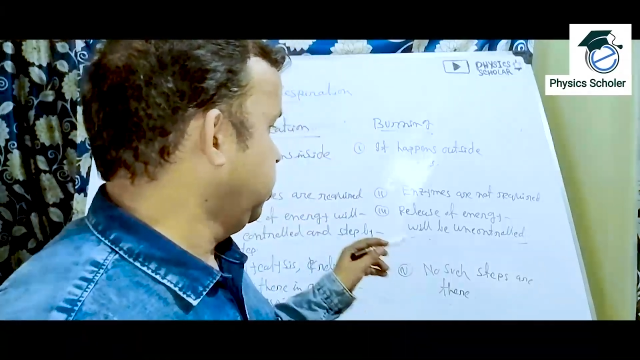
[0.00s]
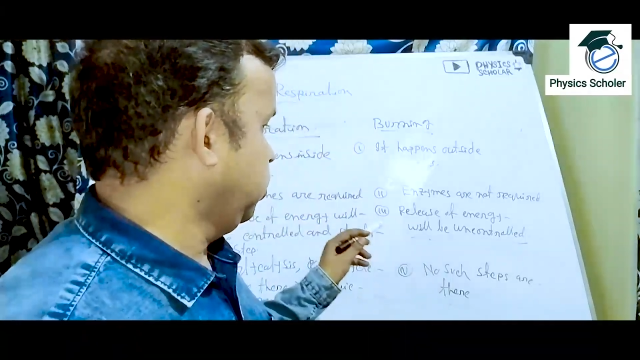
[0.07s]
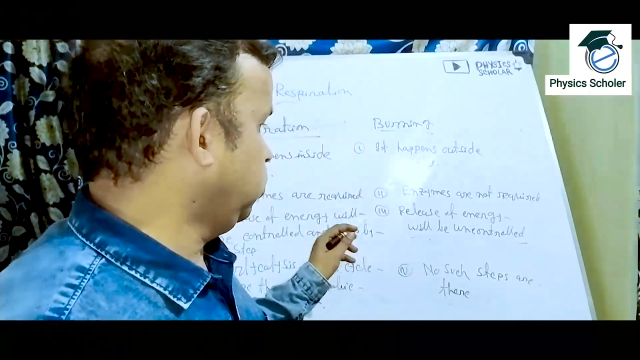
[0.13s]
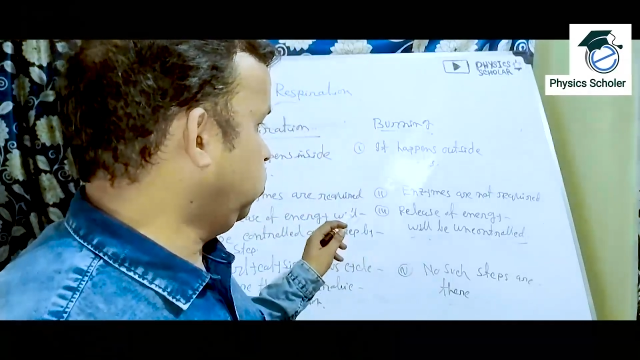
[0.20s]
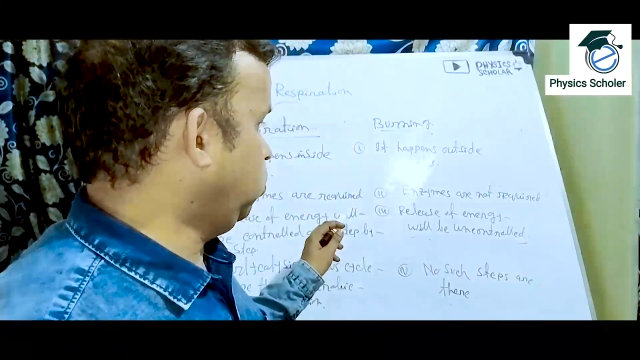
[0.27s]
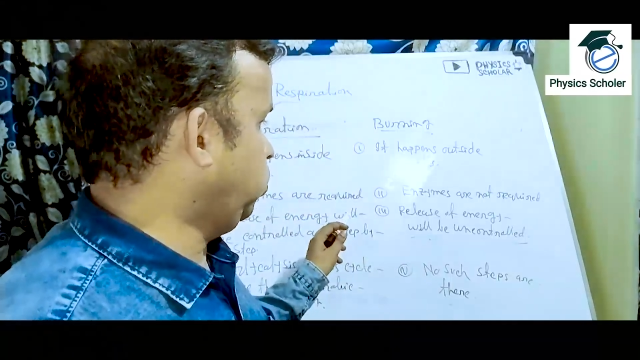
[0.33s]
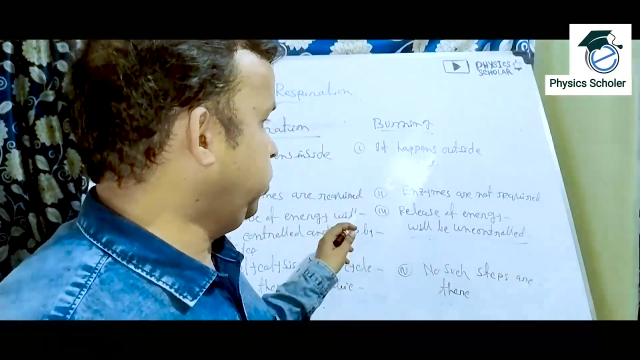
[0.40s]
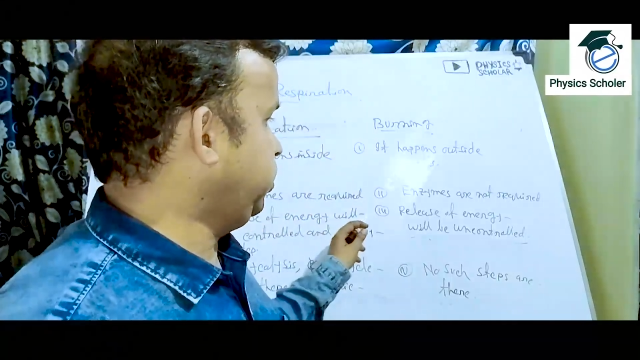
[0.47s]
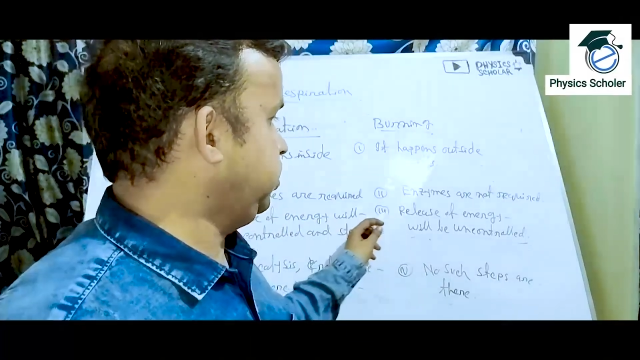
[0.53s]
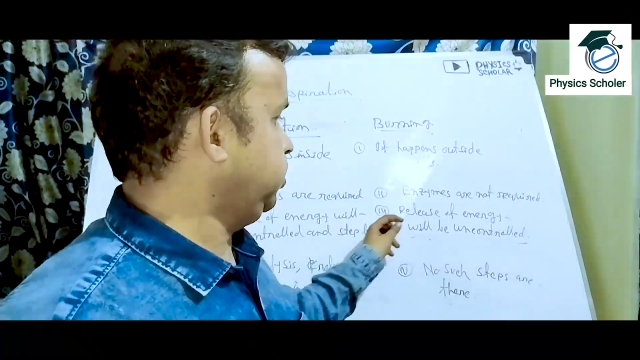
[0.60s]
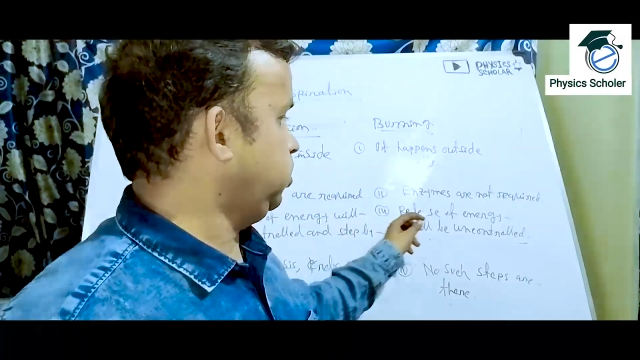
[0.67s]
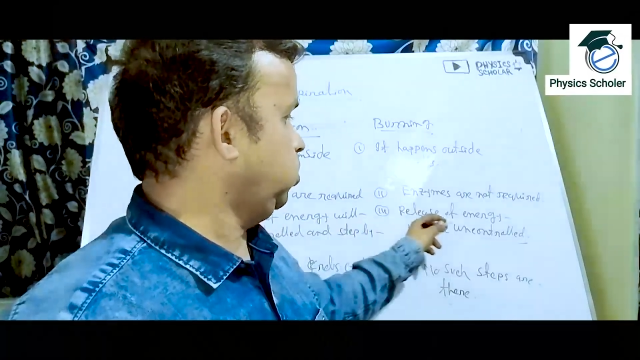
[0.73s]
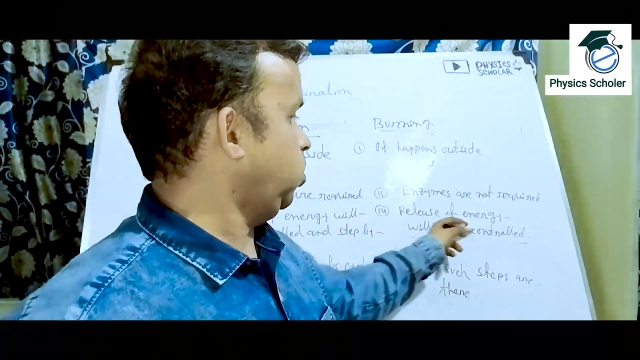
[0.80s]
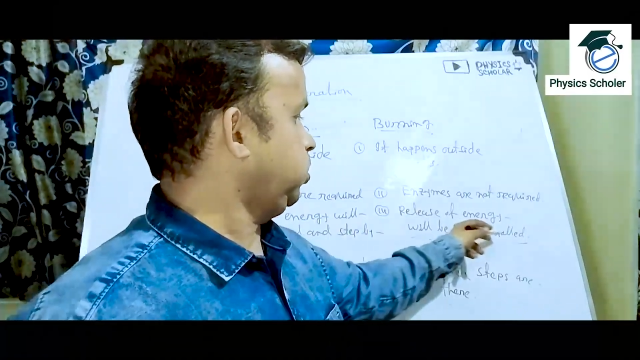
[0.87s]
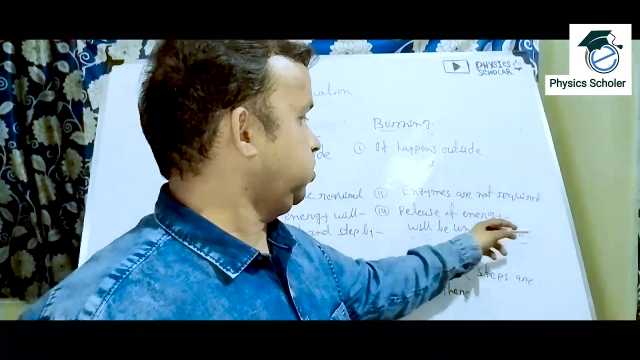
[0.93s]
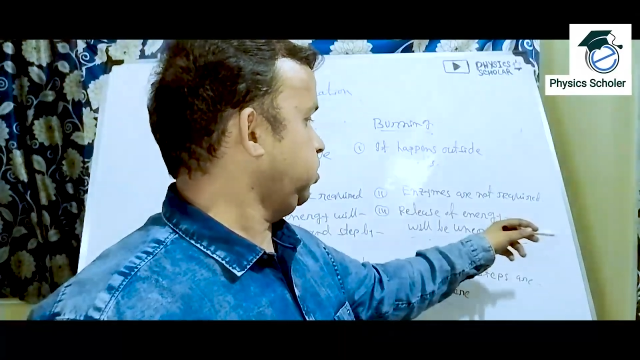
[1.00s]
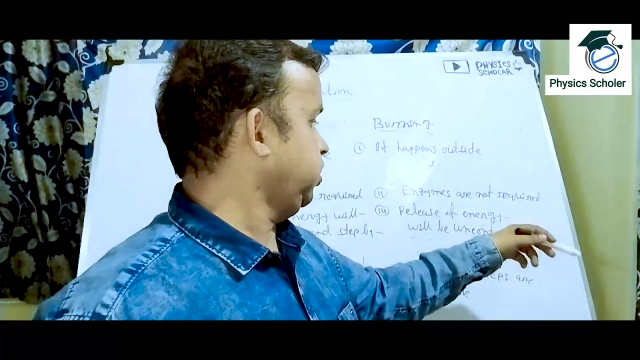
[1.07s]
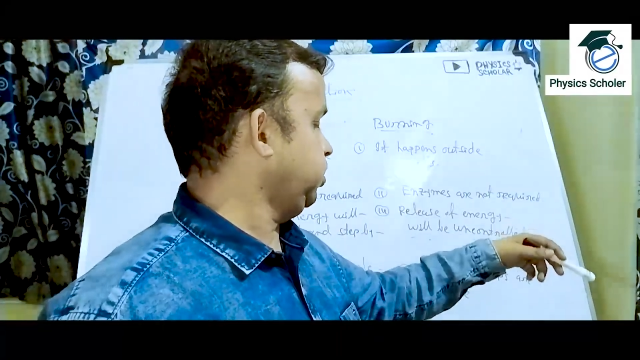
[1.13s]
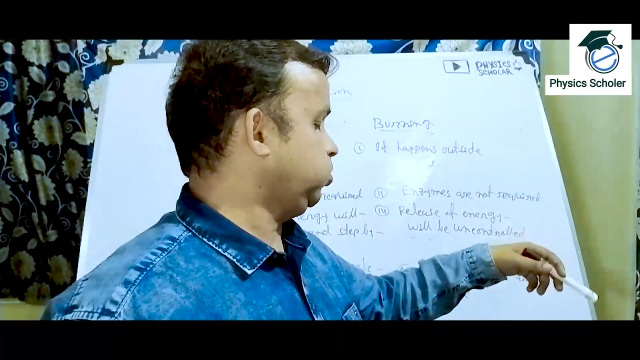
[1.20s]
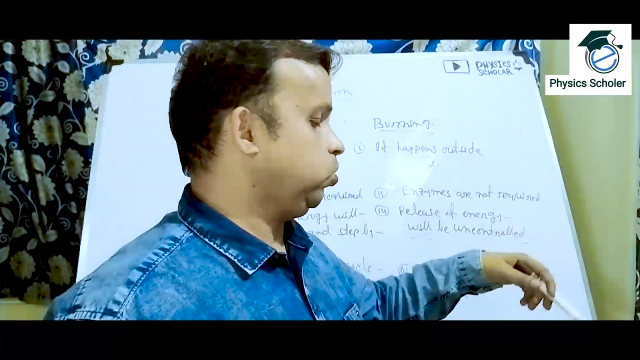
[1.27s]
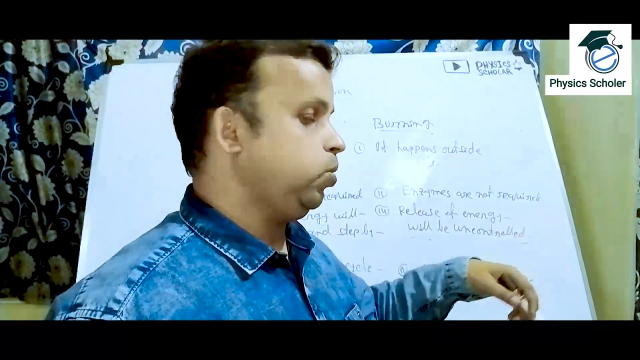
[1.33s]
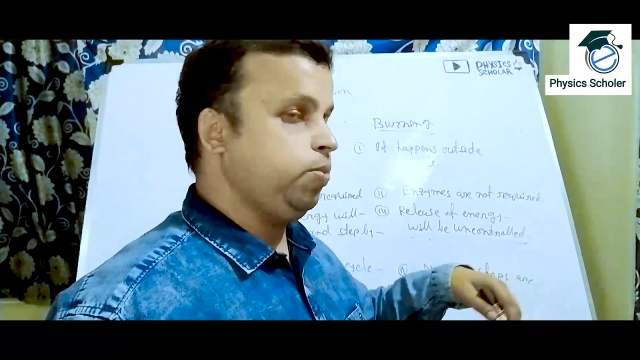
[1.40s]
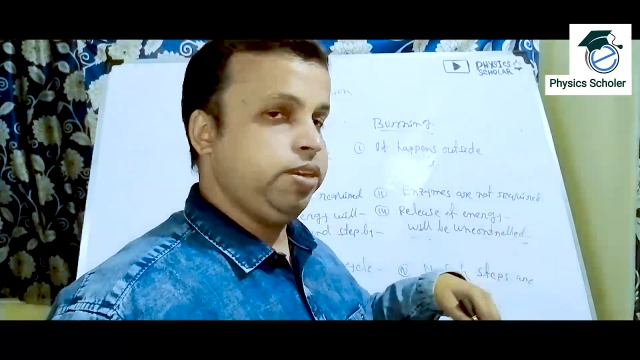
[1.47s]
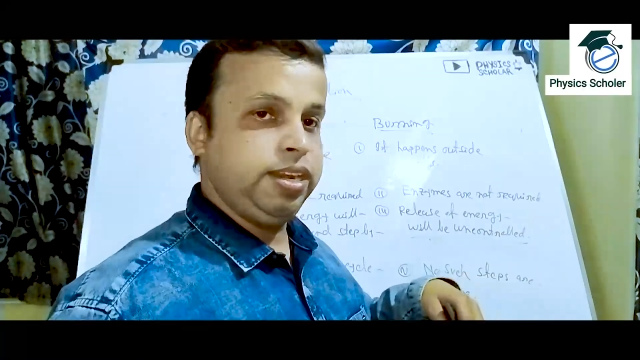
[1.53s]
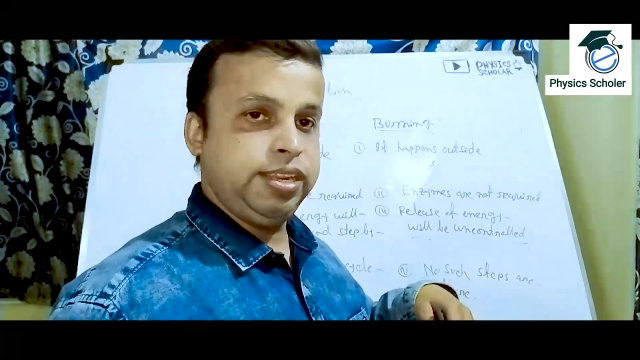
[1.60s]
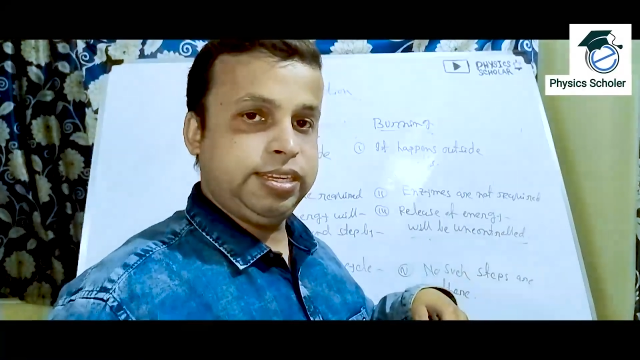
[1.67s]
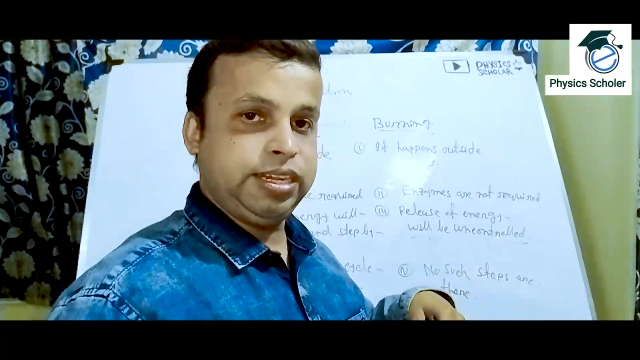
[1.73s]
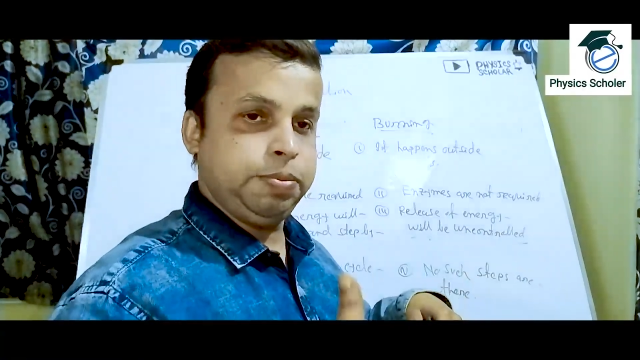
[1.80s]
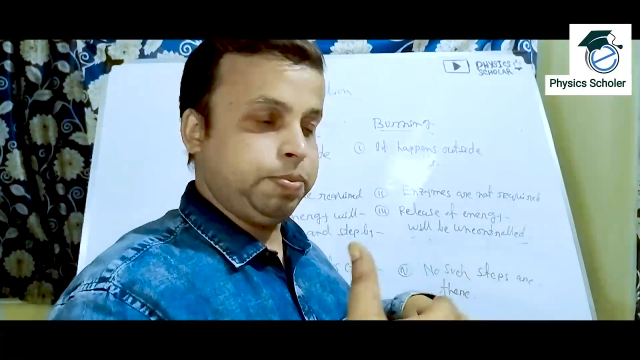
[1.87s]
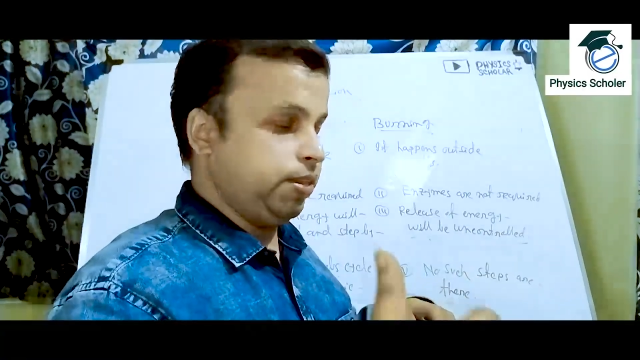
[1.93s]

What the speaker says: No any not it will be released step by